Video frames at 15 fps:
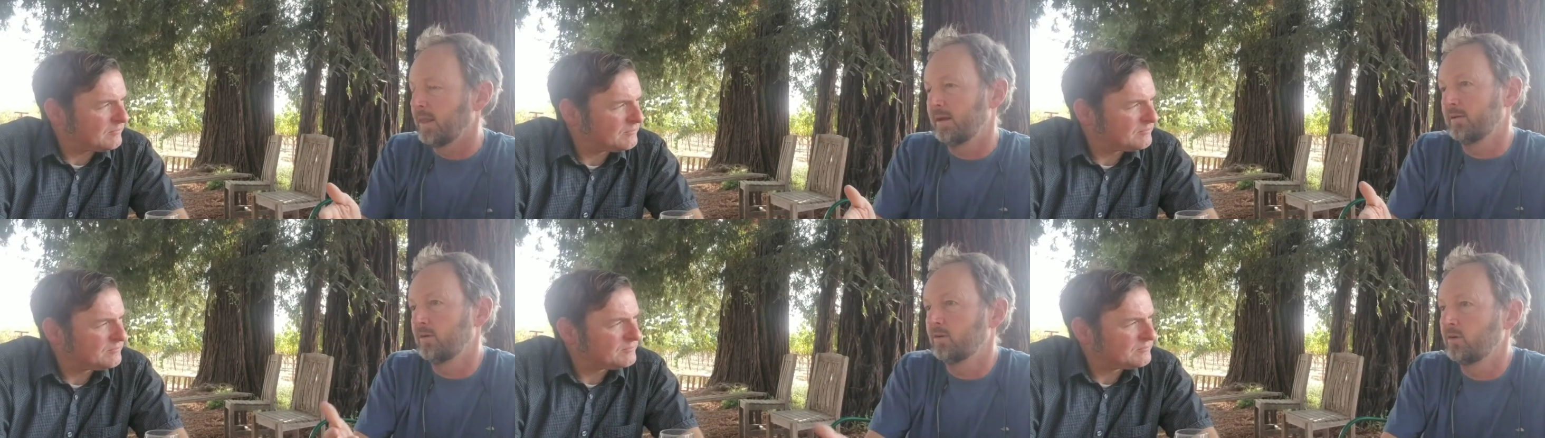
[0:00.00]

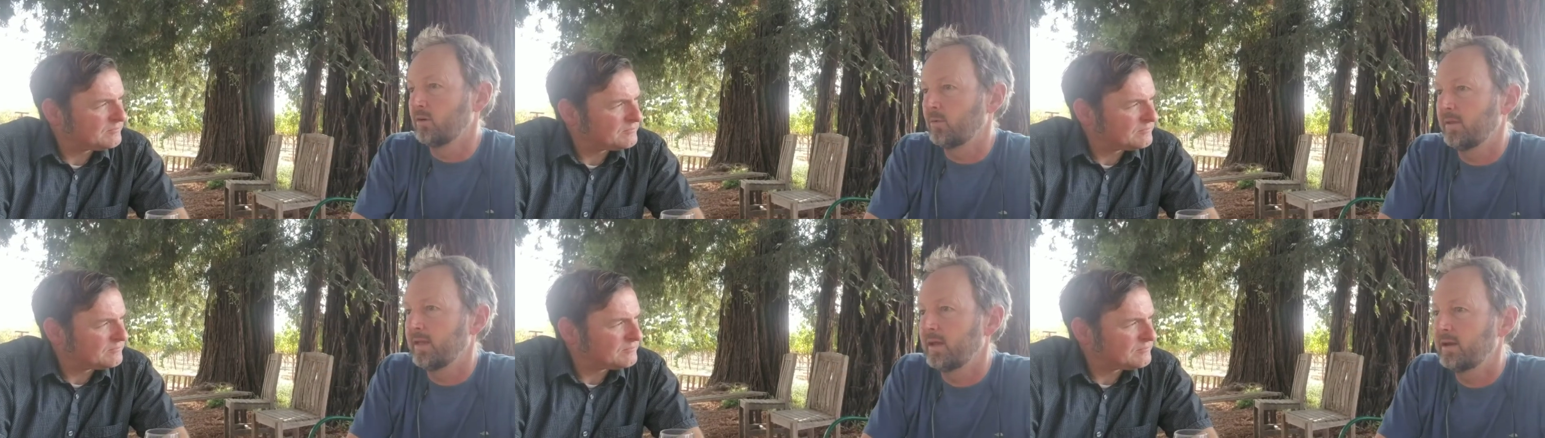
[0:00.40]
Speaker 1: And you don't know
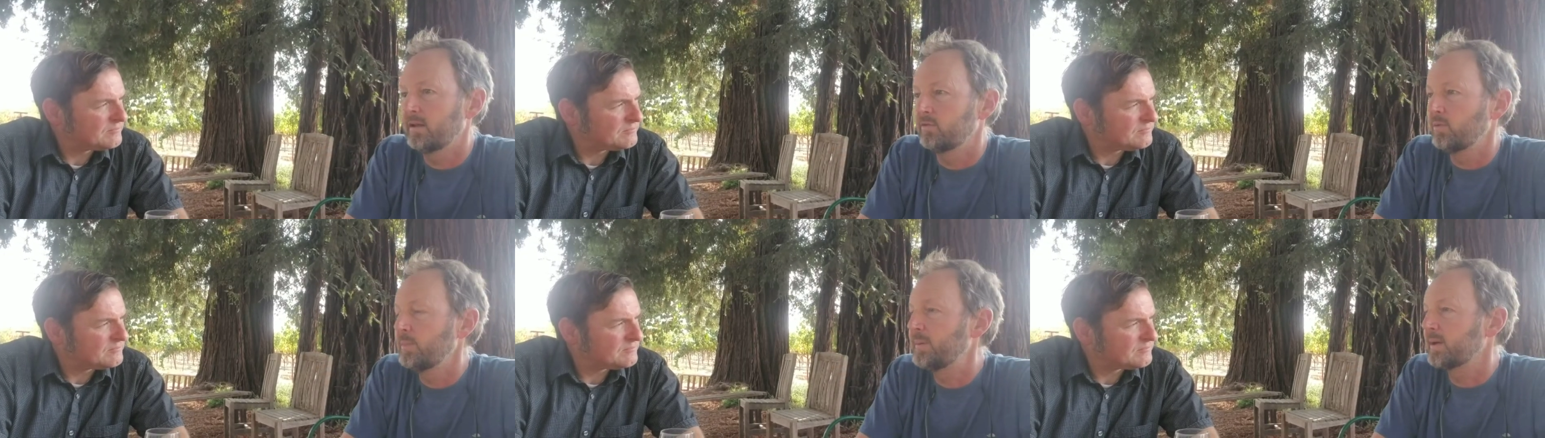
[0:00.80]
when that is.
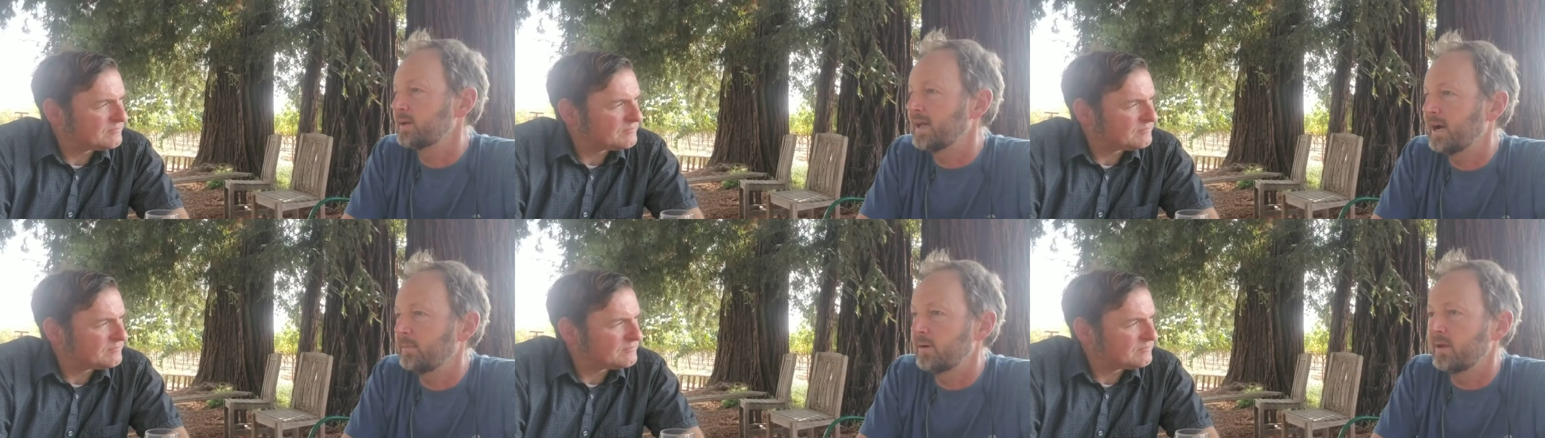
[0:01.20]
We picked
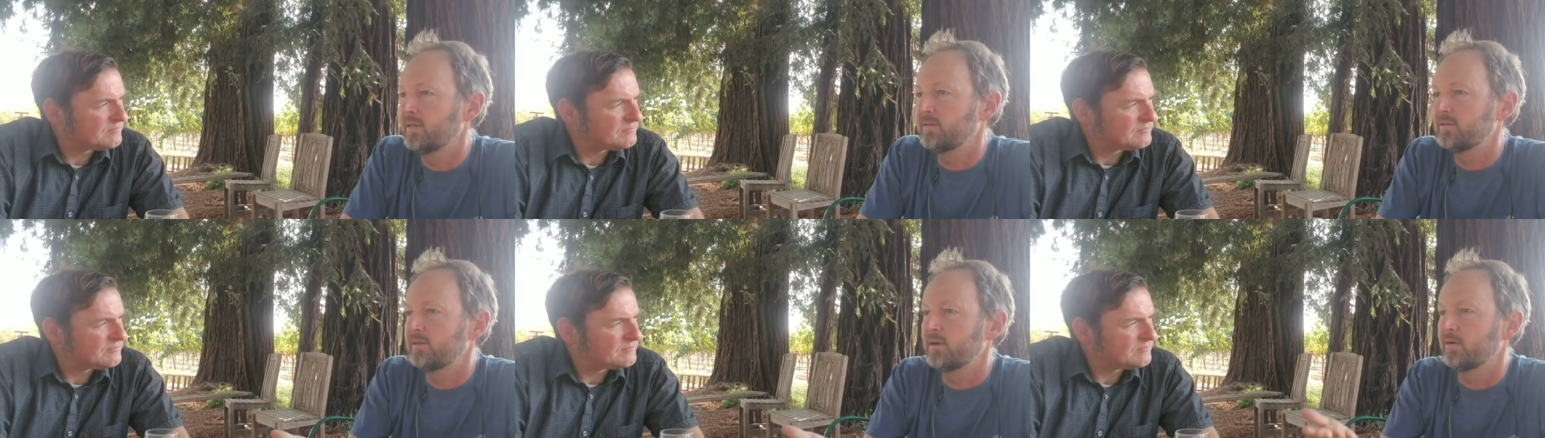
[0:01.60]
Cabernet
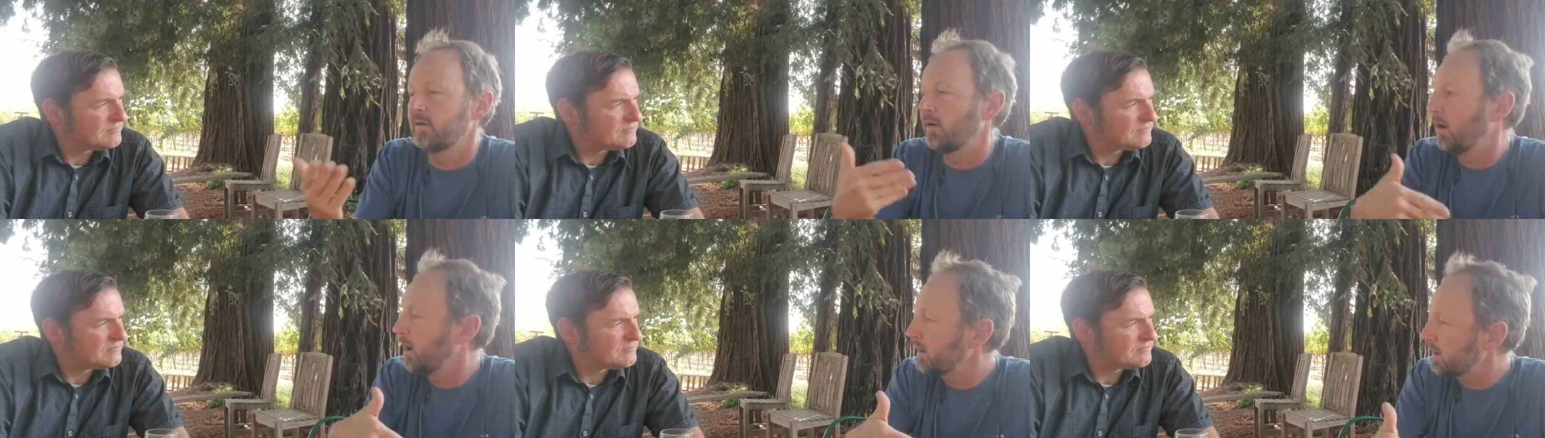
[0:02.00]
this year in
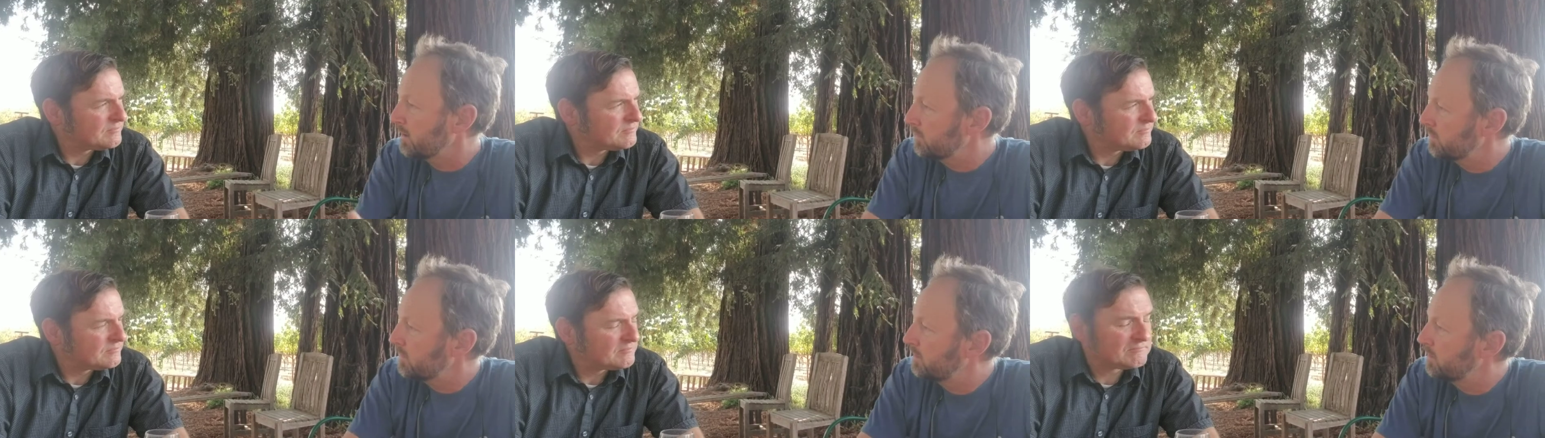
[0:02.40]

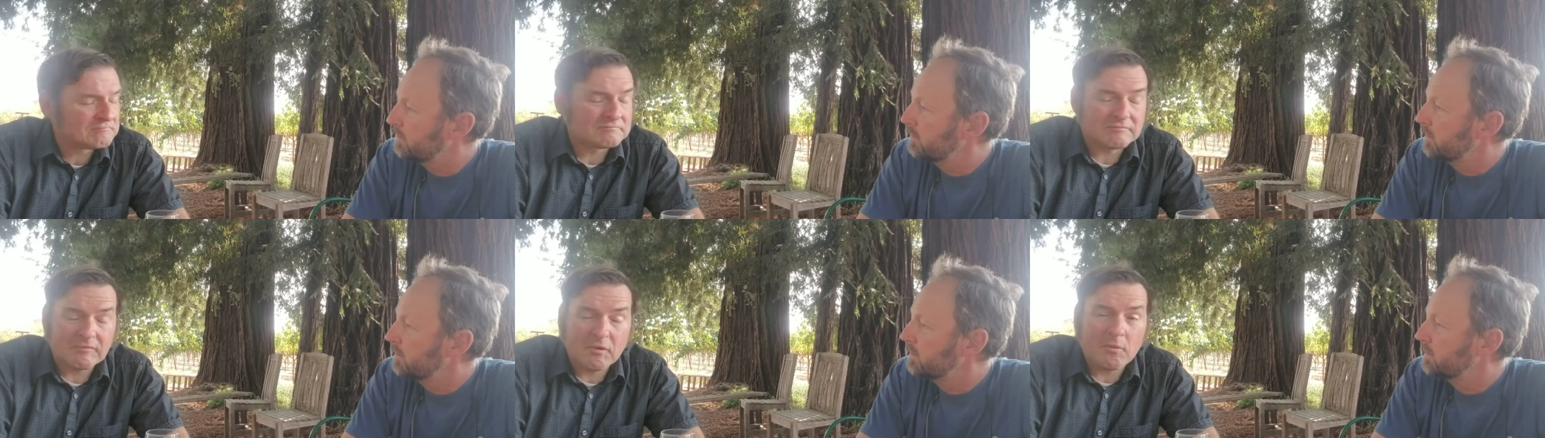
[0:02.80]
August.
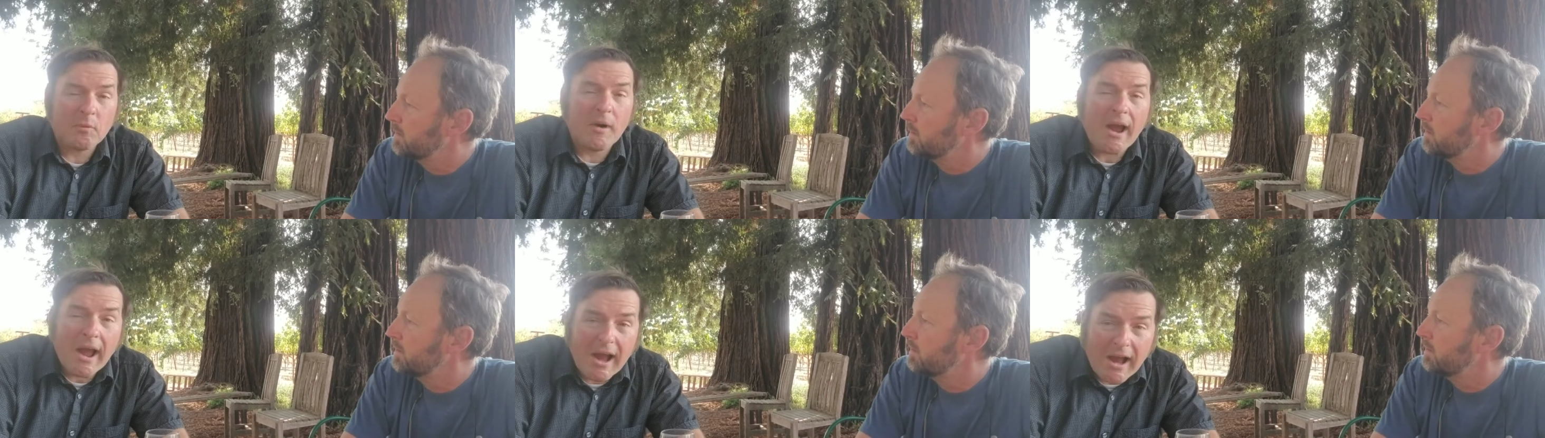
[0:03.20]

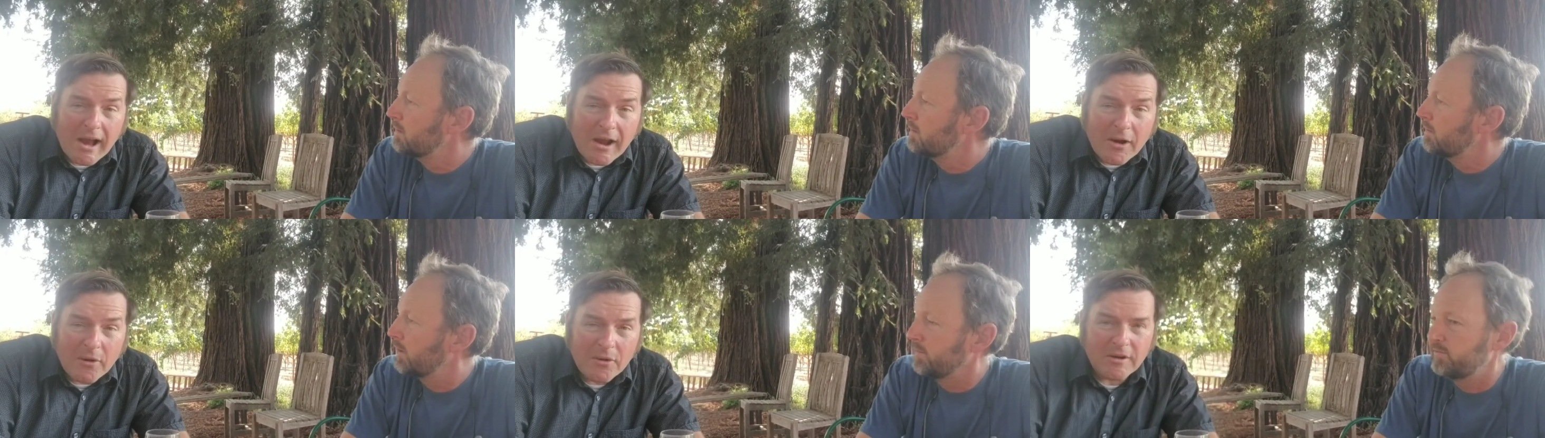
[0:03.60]

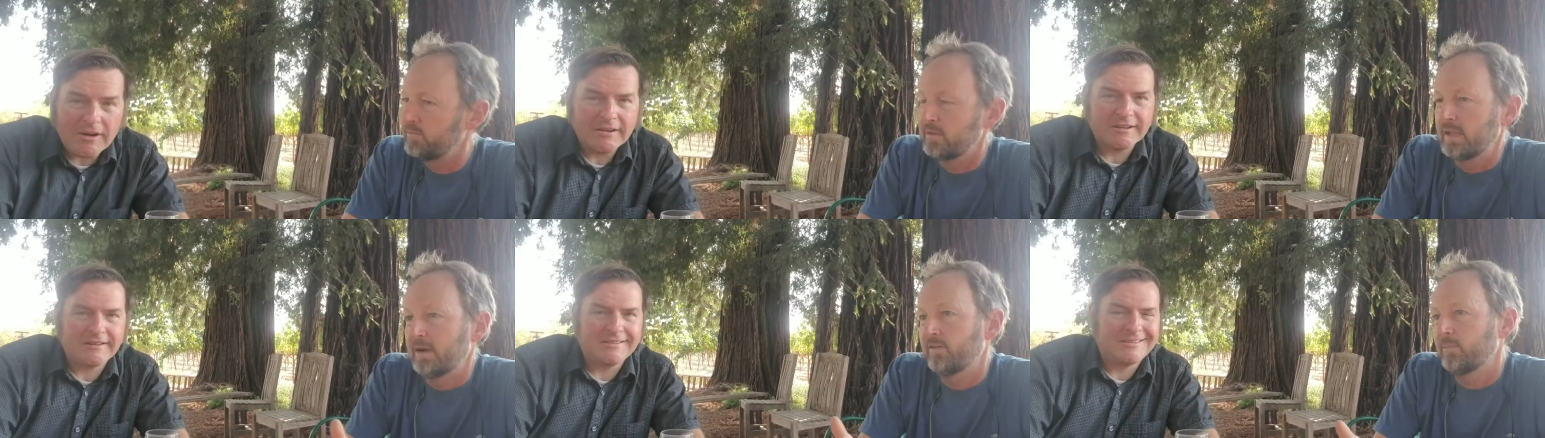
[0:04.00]
Wow. I've
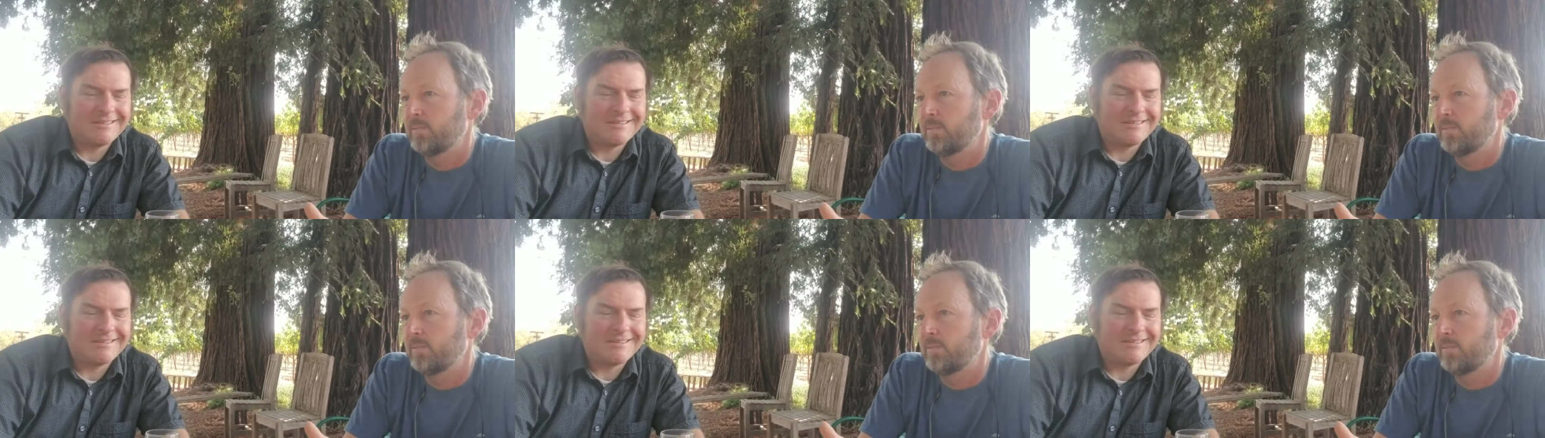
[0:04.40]
never